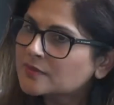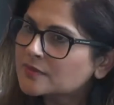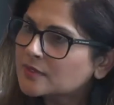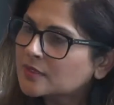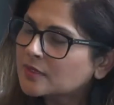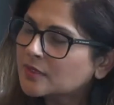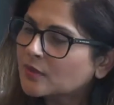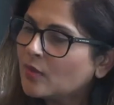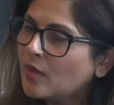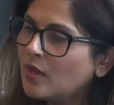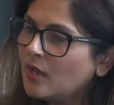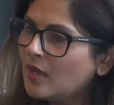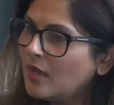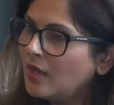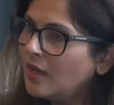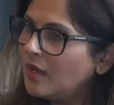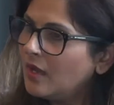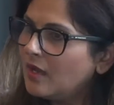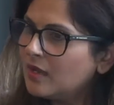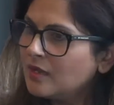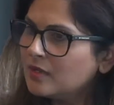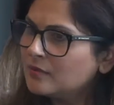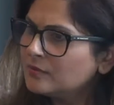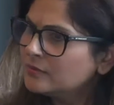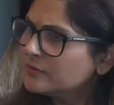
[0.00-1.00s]
So
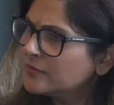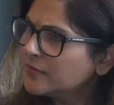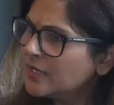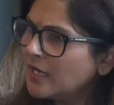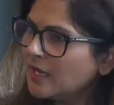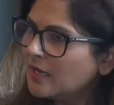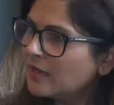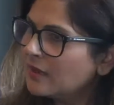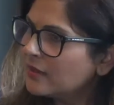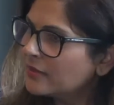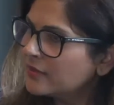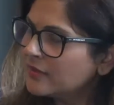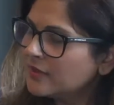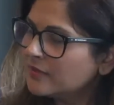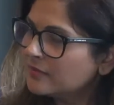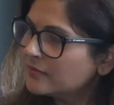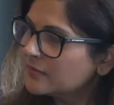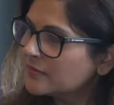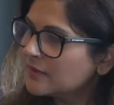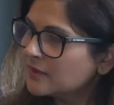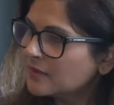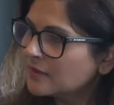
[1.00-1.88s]
I think